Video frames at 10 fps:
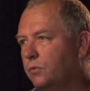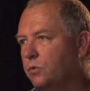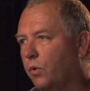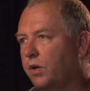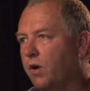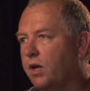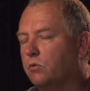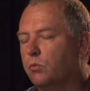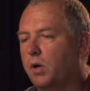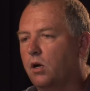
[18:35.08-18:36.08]
joined ranks
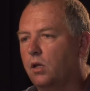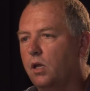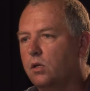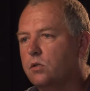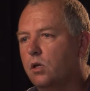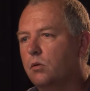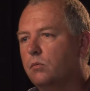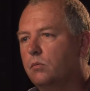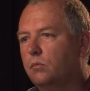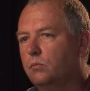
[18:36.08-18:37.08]
with Merrill Lynch and
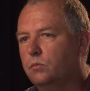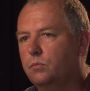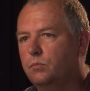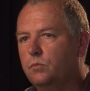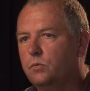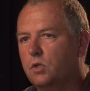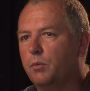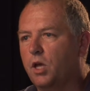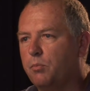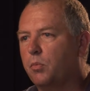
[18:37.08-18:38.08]
some
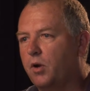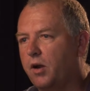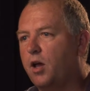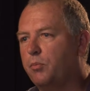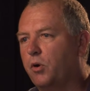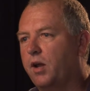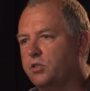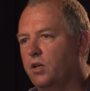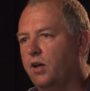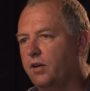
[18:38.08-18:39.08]
of the upper
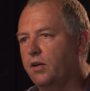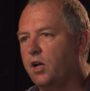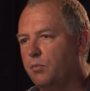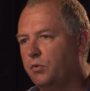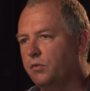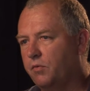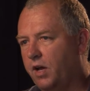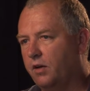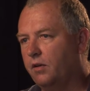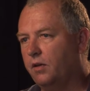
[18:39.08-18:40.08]
echelon, and a couple of